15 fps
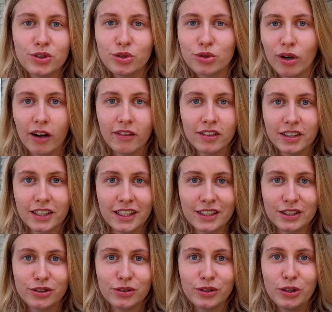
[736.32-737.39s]

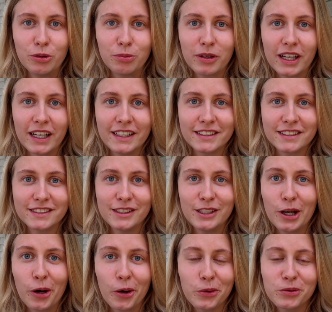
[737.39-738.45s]
traveling to a new place,
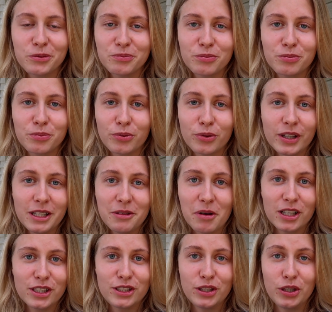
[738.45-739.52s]
know pretty
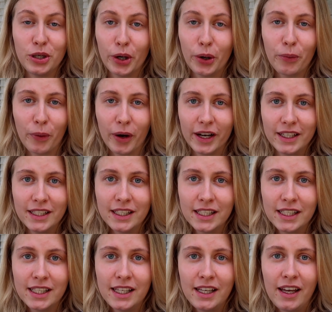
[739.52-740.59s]
much no one.
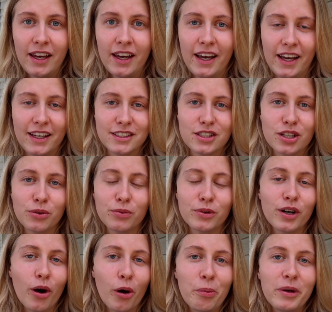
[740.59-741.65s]
And so
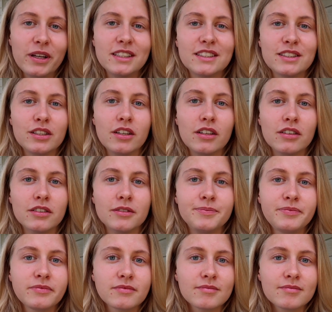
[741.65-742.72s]
we're open to
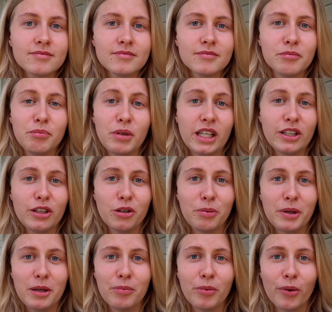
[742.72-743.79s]
meet new
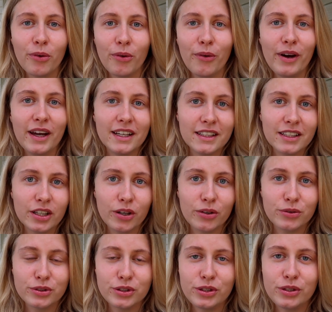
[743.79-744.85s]
people and
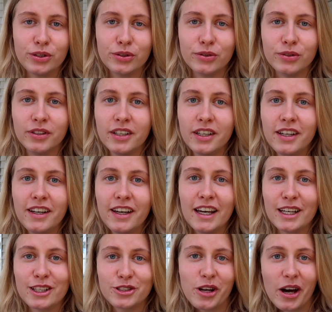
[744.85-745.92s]
go to
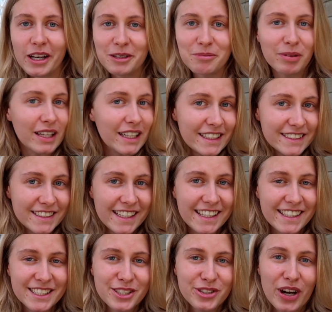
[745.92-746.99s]
exotic
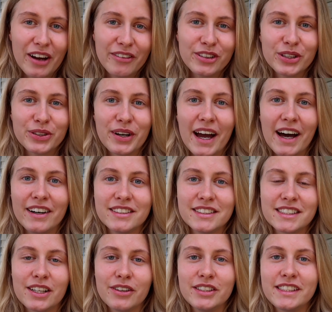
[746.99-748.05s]
places, travel
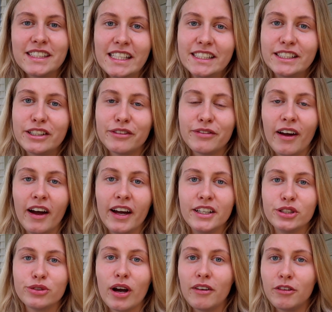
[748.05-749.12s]
around. So it's easy to
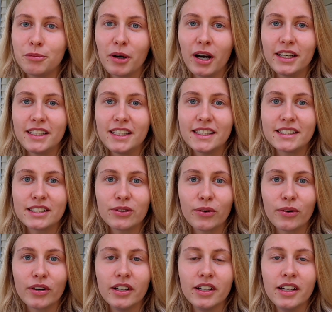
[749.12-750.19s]
find travel buddies
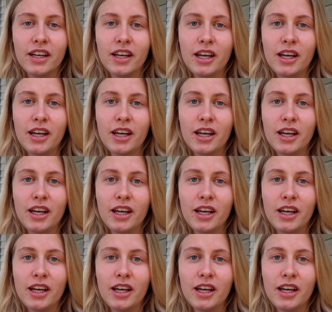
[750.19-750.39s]
or